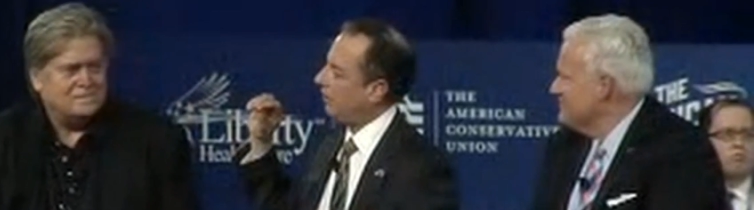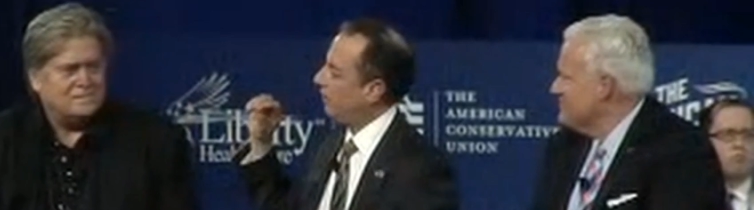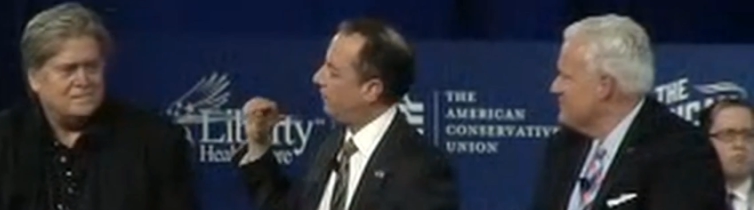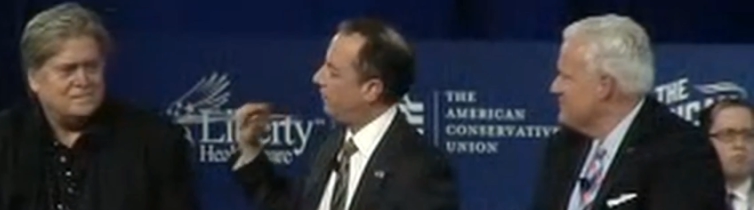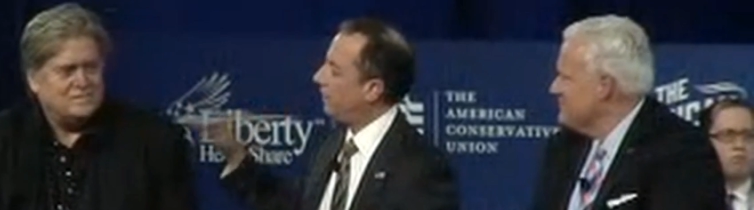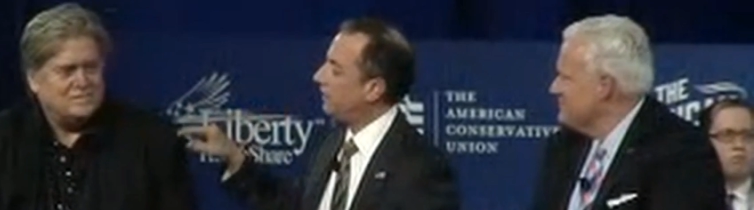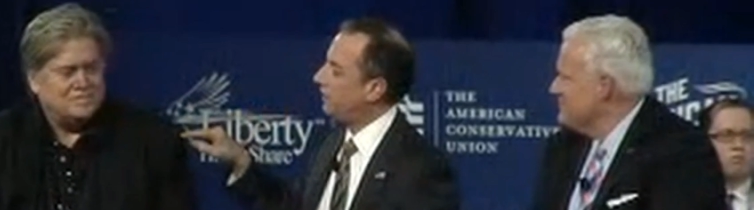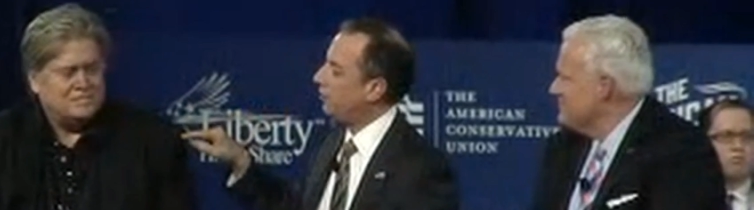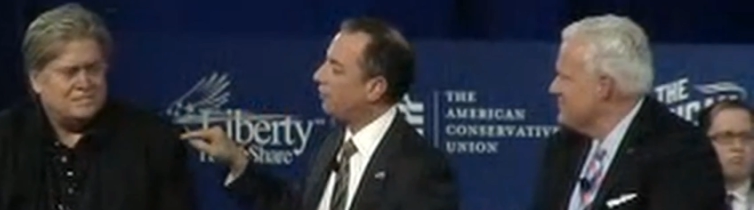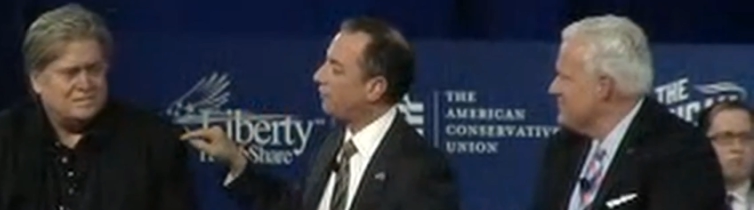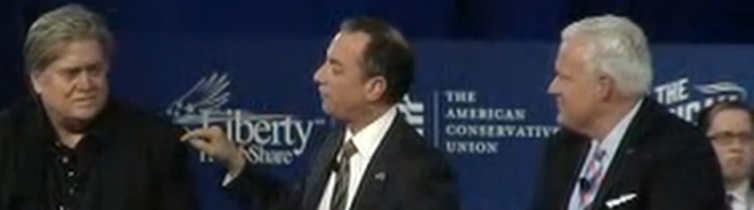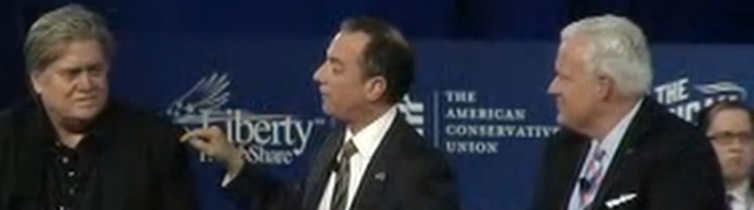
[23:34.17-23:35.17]
Speaker 1: a very dear
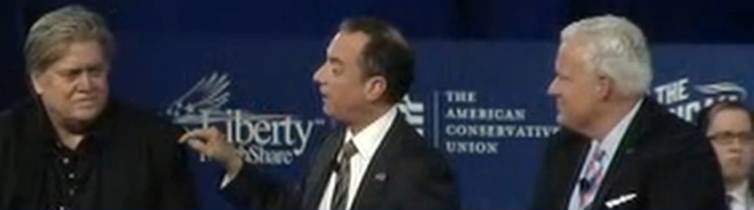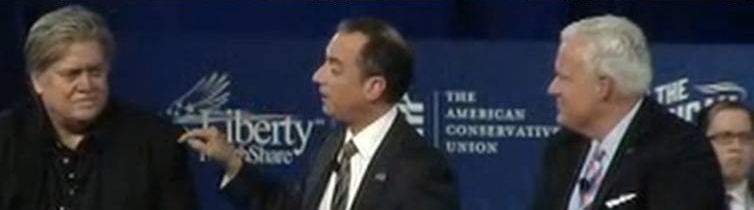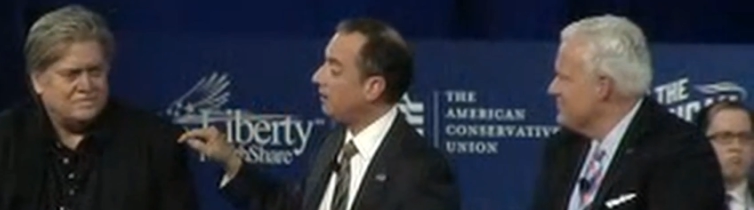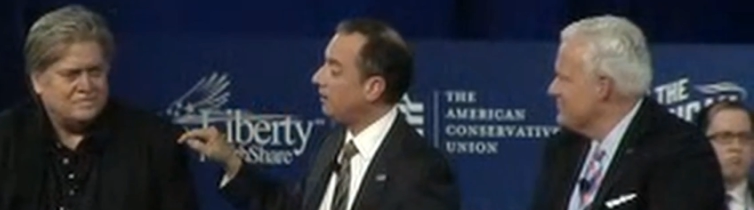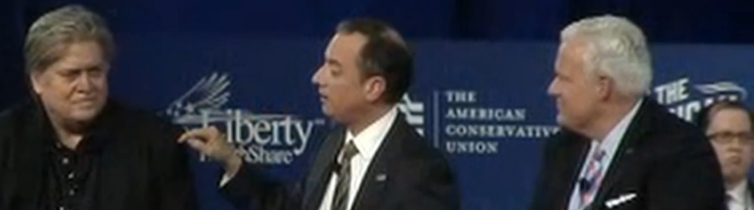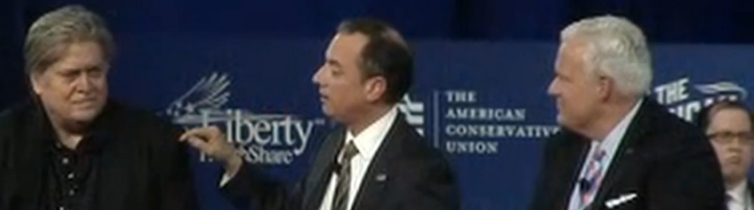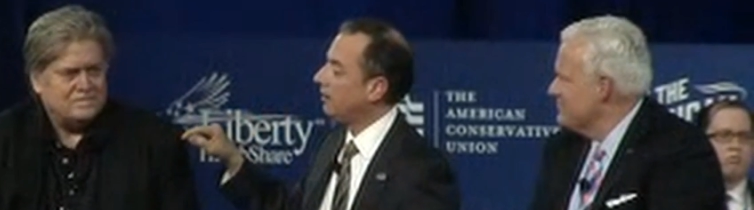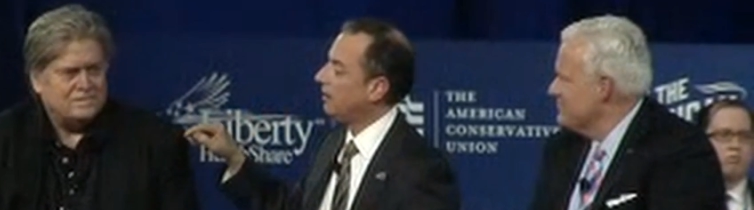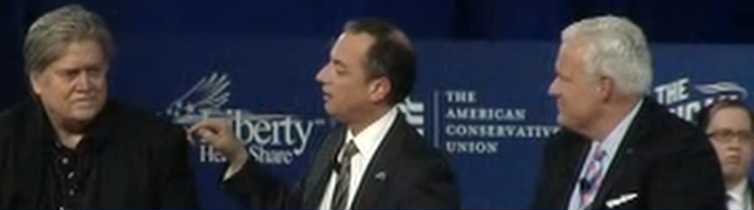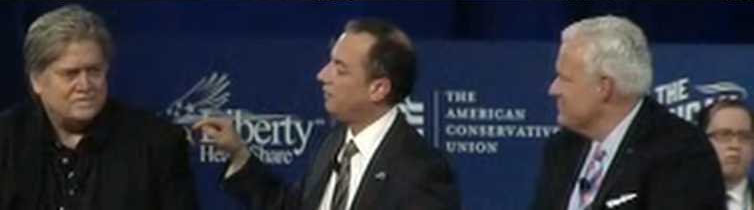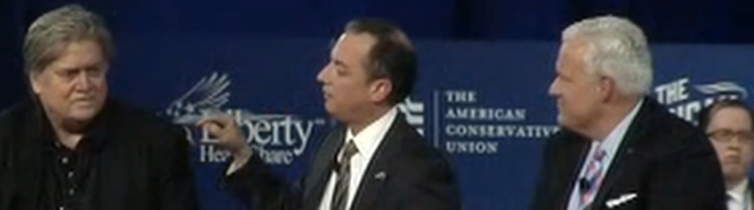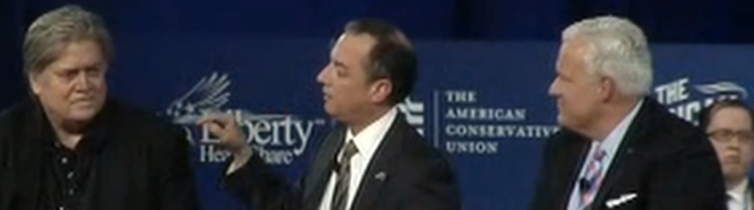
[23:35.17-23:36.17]
friend,
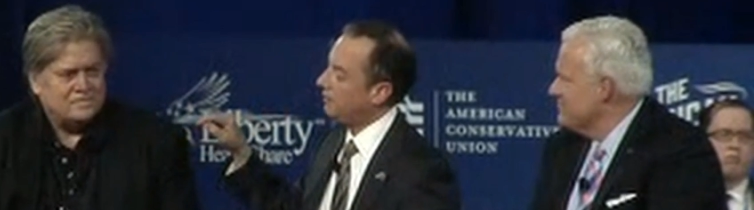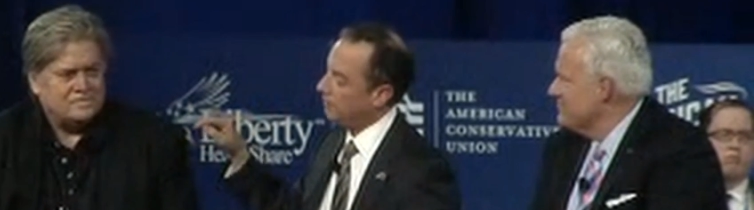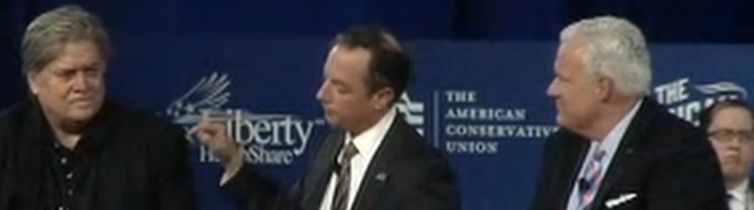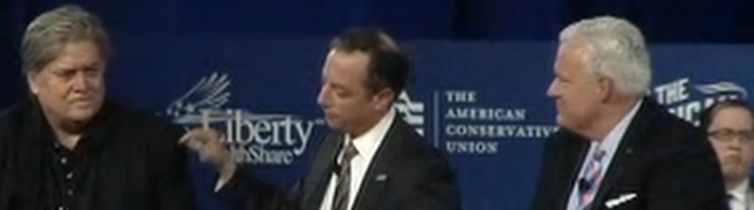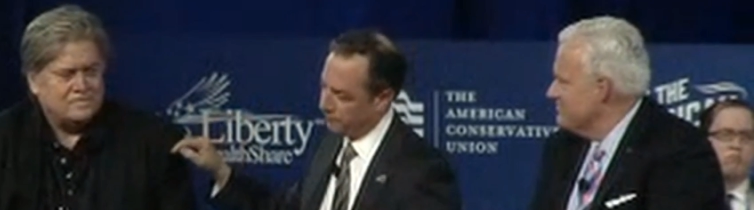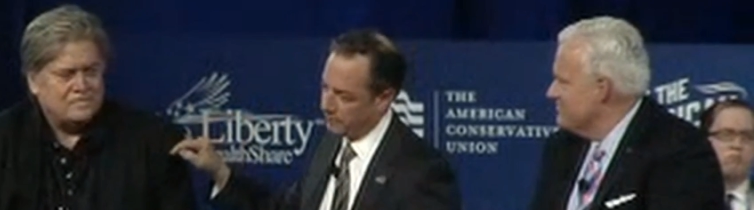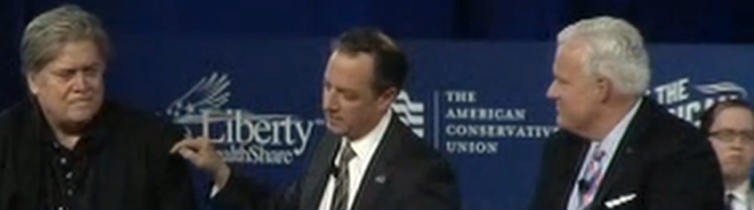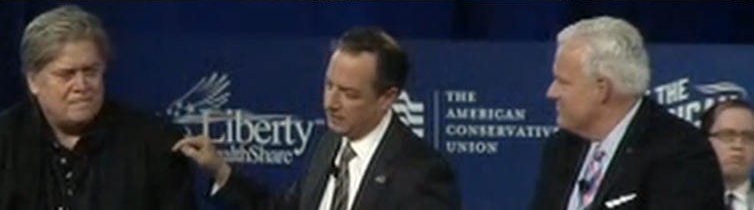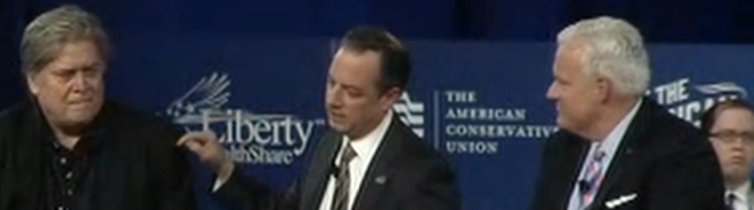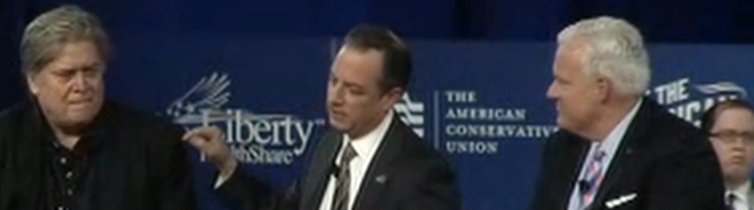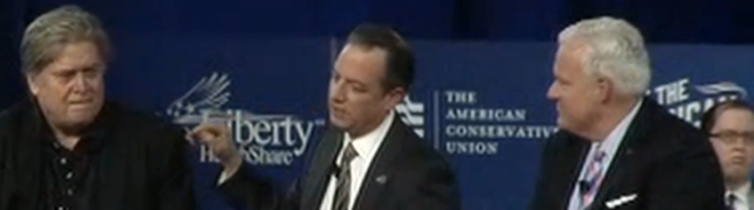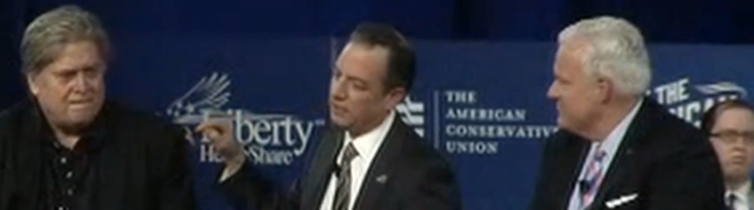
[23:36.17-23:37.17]
a very dear
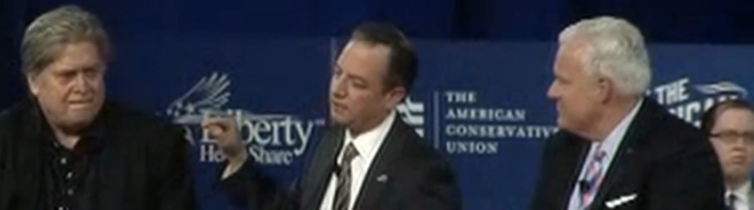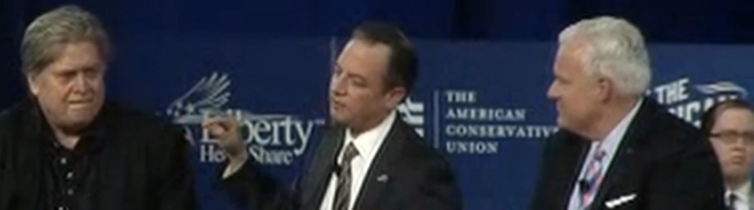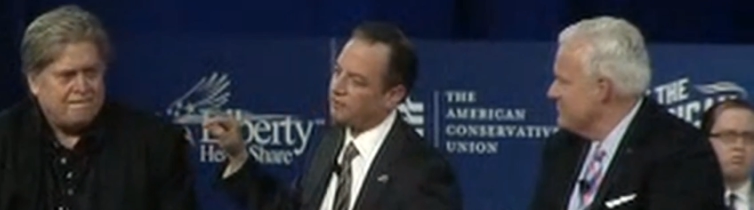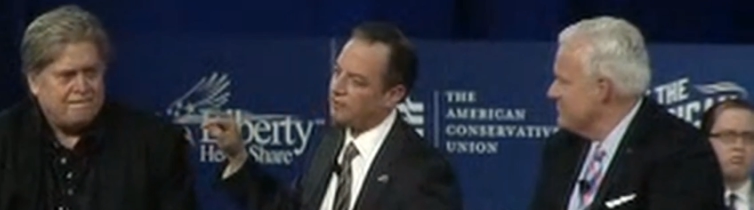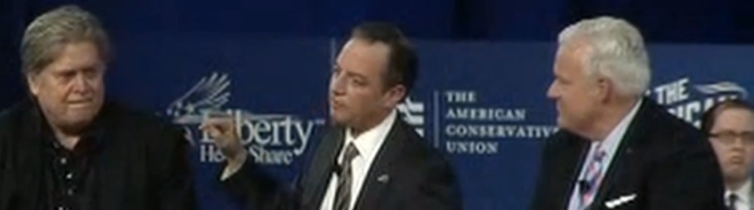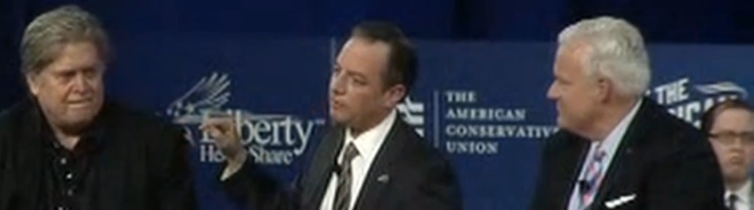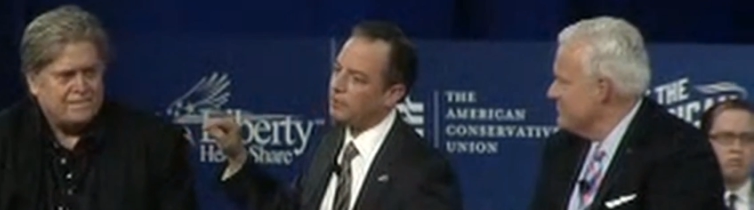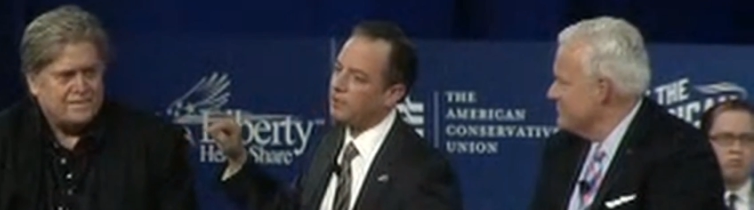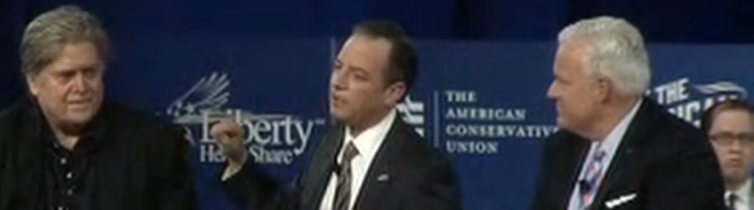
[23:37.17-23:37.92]
friend and someone